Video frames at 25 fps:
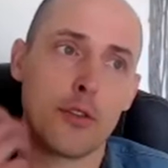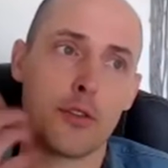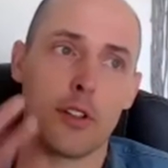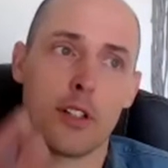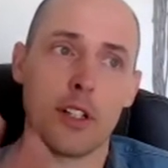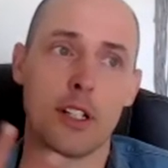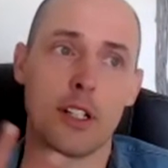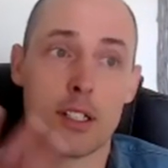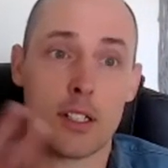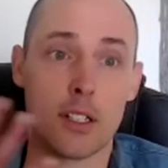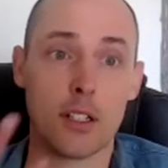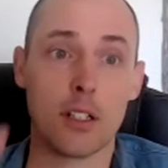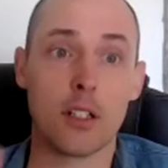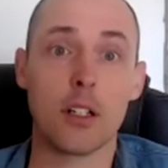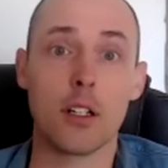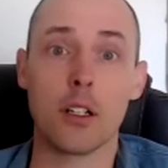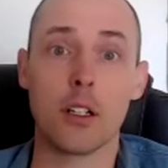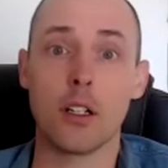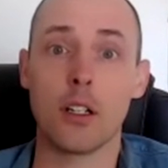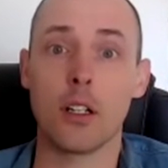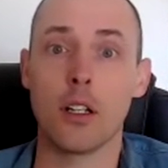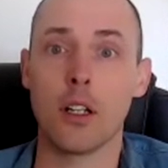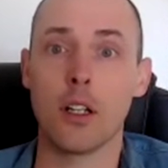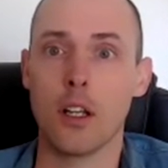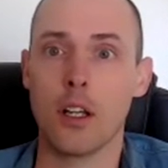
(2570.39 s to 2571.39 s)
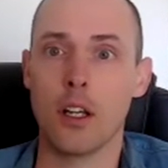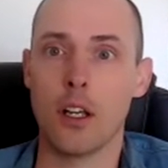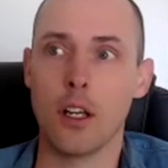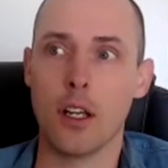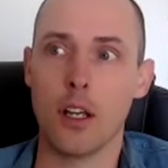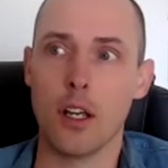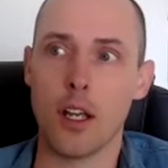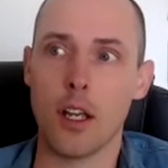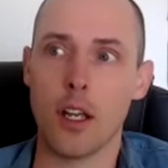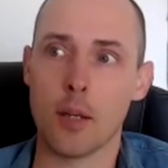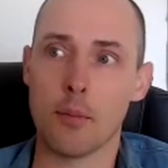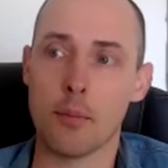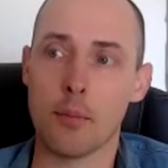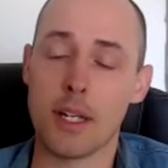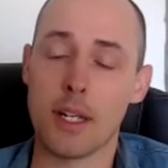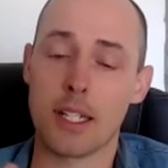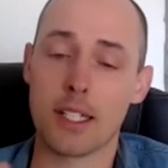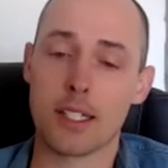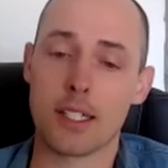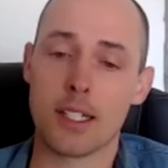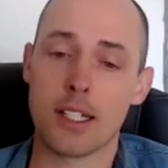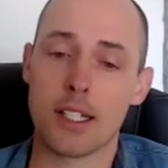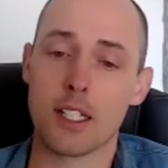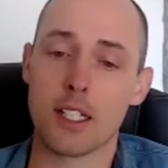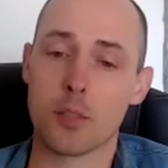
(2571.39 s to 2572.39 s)
And then suddenly it makes
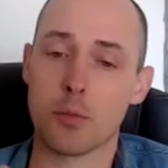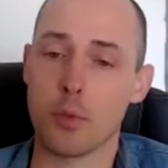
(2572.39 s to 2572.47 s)
sense,